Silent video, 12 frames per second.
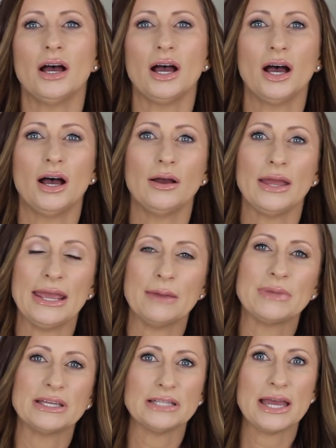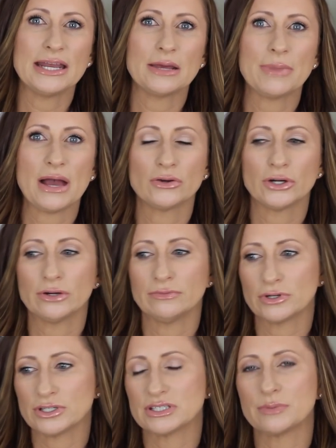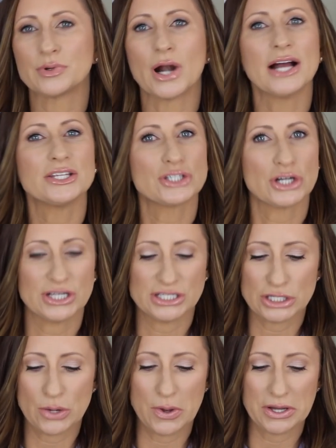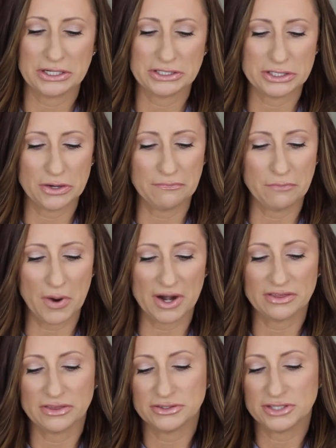uh, ambient lighting powder versus a bronzer and so on and so forth.